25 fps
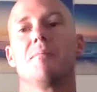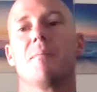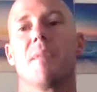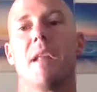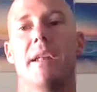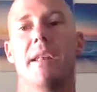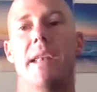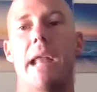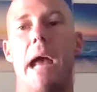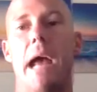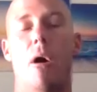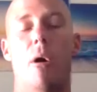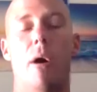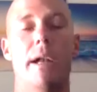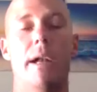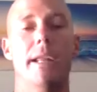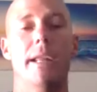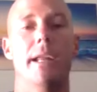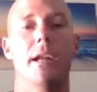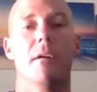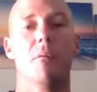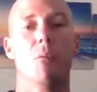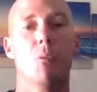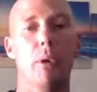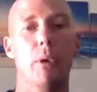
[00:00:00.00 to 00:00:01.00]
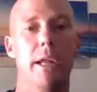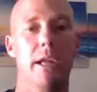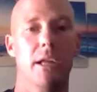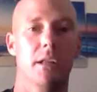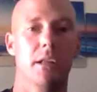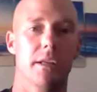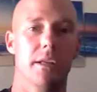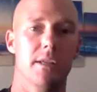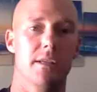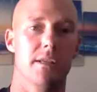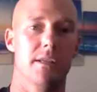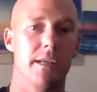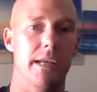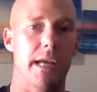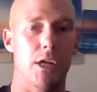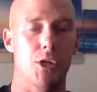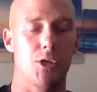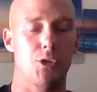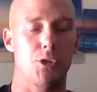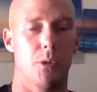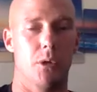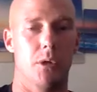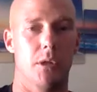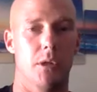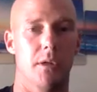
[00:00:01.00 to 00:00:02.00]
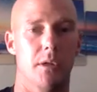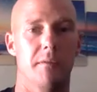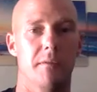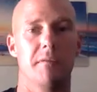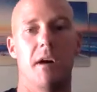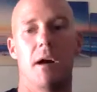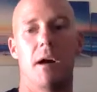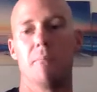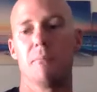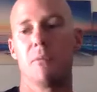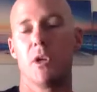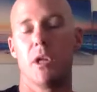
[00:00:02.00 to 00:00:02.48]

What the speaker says: now I need a weekly schedule of I'm